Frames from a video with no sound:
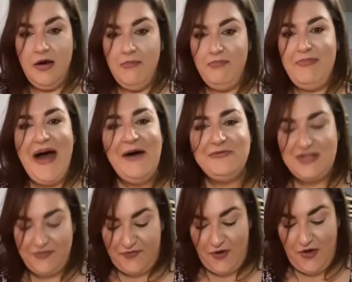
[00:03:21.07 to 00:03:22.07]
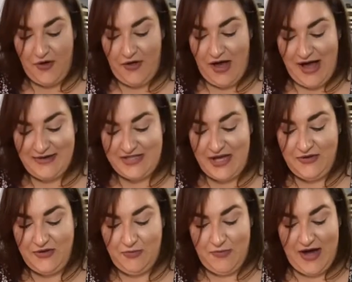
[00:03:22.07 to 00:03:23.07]
Bountiful, I'll tell
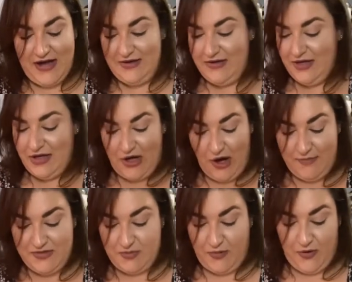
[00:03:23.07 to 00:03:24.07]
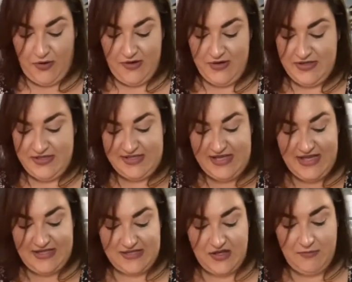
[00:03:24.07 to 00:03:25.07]
you what. Garbage bowl,
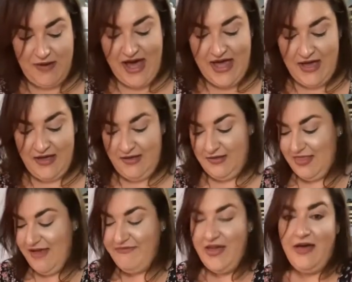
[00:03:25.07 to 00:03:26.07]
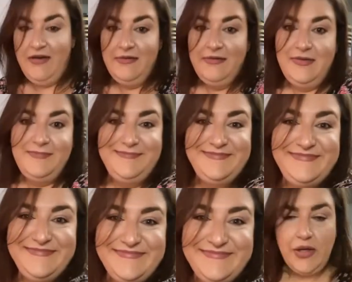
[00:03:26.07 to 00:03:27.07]
seeds, goodbye, love ya.
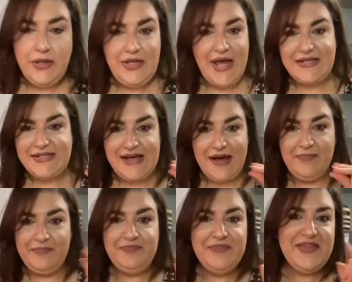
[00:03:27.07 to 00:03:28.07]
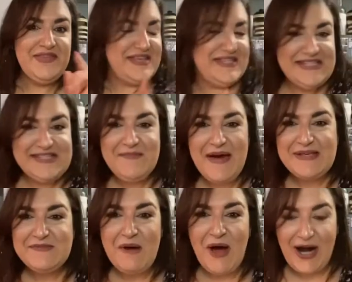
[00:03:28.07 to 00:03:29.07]
Next up, this is the
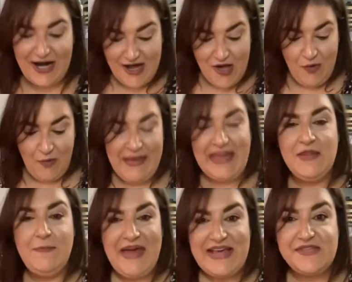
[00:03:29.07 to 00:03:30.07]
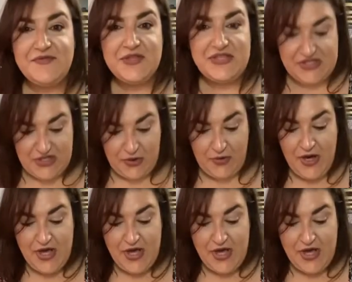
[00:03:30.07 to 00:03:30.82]
best part. We're making the base for the stew.